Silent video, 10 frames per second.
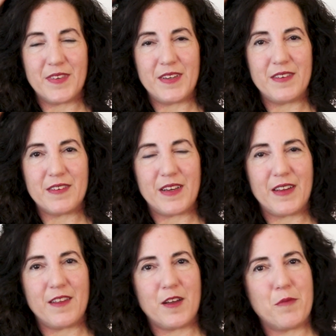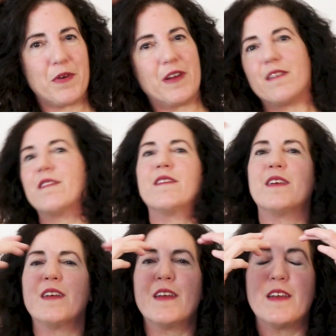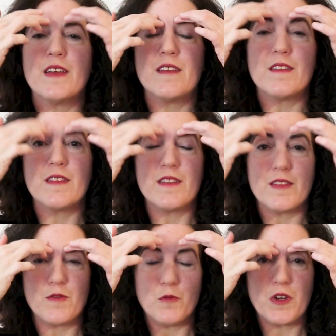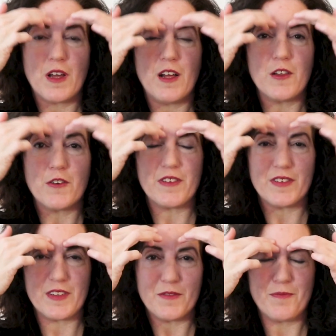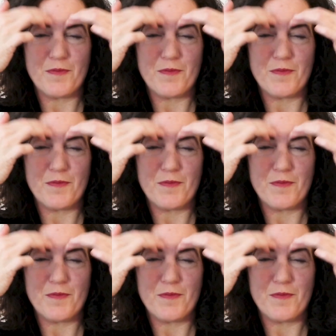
Inside of the eyebrow. What color is it?